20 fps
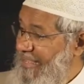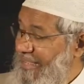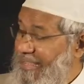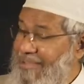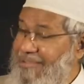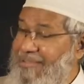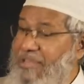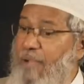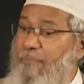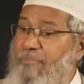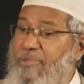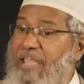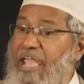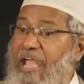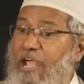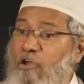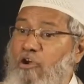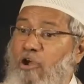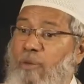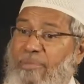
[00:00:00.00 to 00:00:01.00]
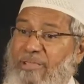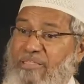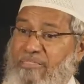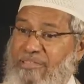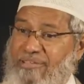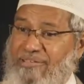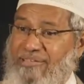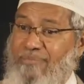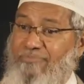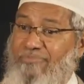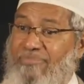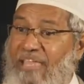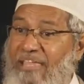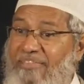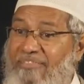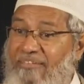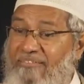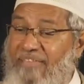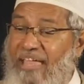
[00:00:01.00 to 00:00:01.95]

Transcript: Islamic economic system, that,